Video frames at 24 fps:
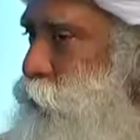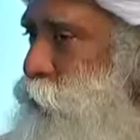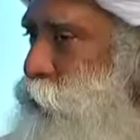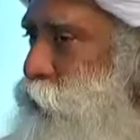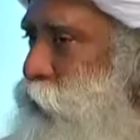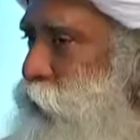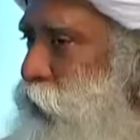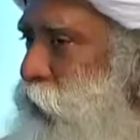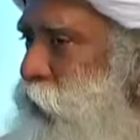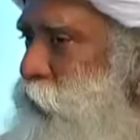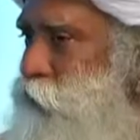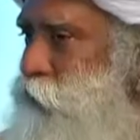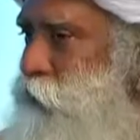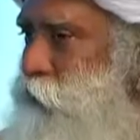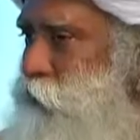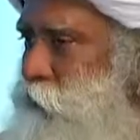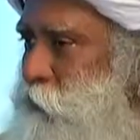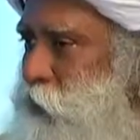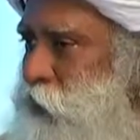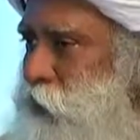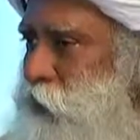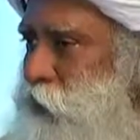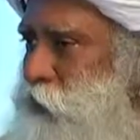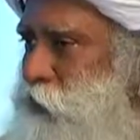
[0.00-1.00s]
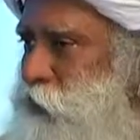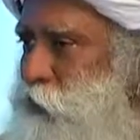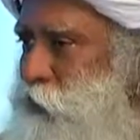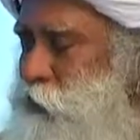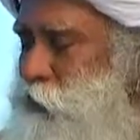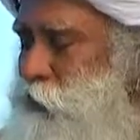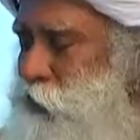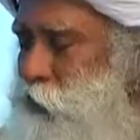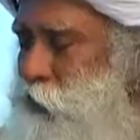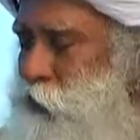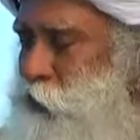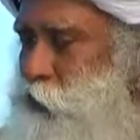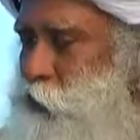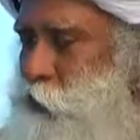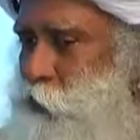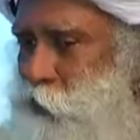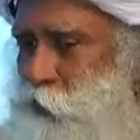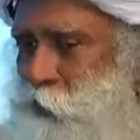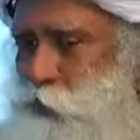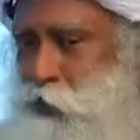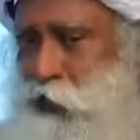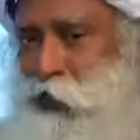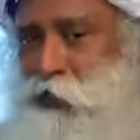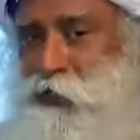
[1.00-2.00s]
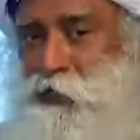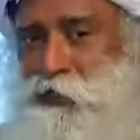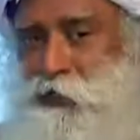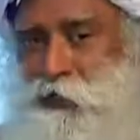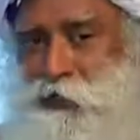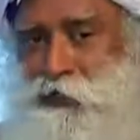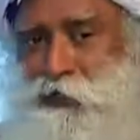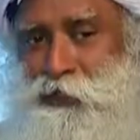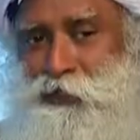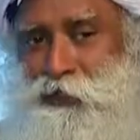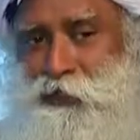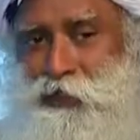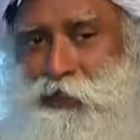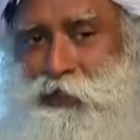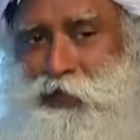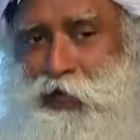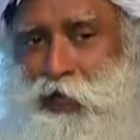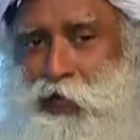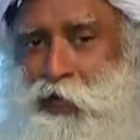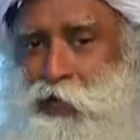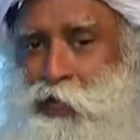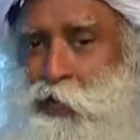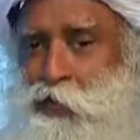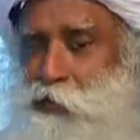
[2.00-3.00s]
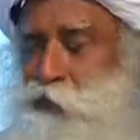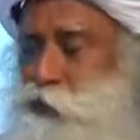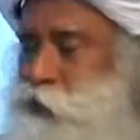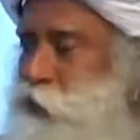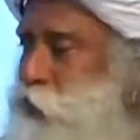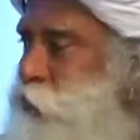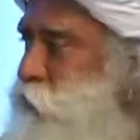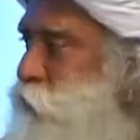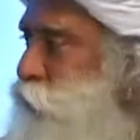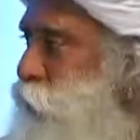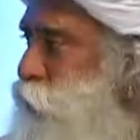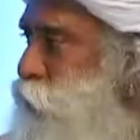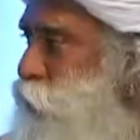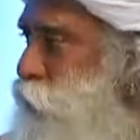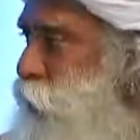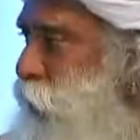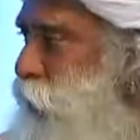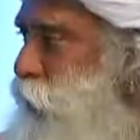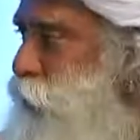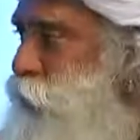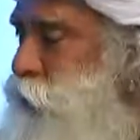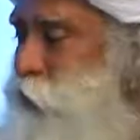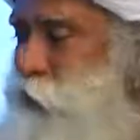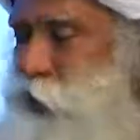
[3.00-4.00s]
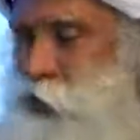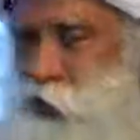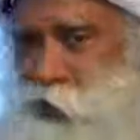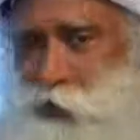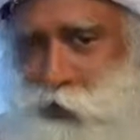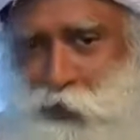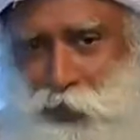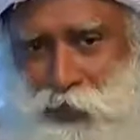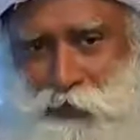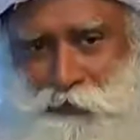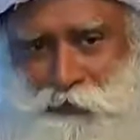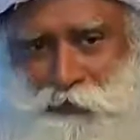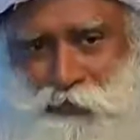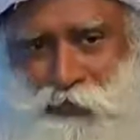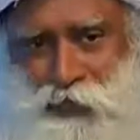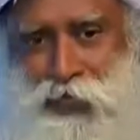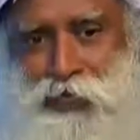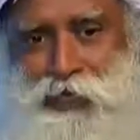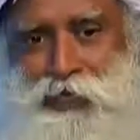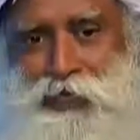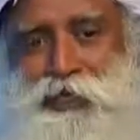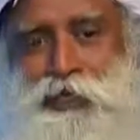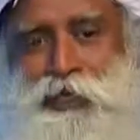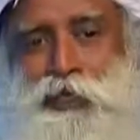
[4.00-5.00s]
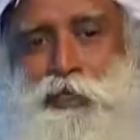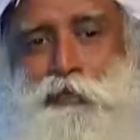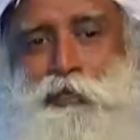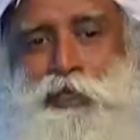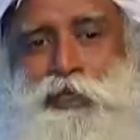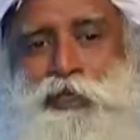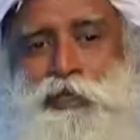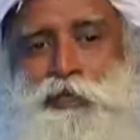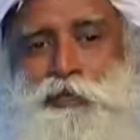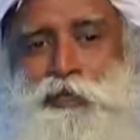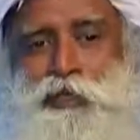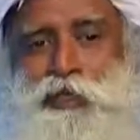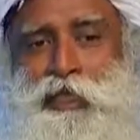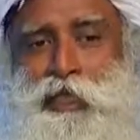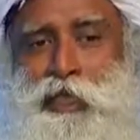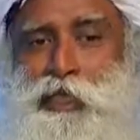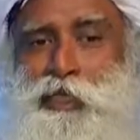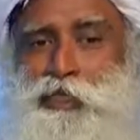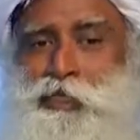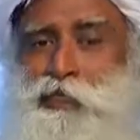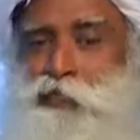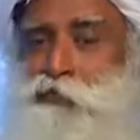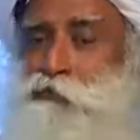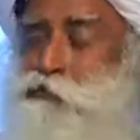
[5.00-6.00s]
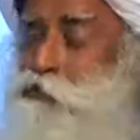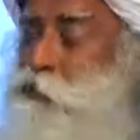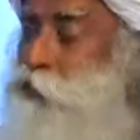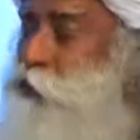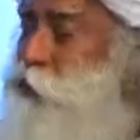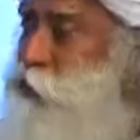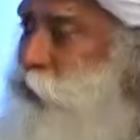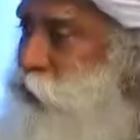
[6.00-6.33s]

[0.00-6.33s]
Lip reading: 2,000 million trees to be planted along the riversides. We have signed agreements with 8 different